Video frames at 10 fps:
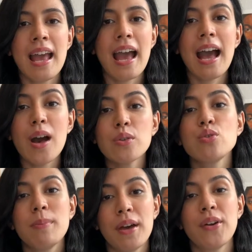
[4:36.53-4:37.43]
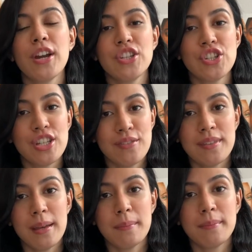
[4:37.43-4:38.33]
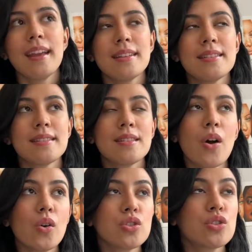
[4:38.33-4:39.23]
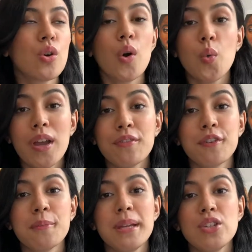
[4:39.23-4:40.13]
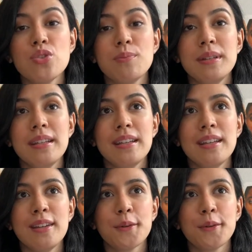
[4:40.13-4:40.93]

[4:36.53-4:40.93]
how to better achieve them. It's also a way for me to be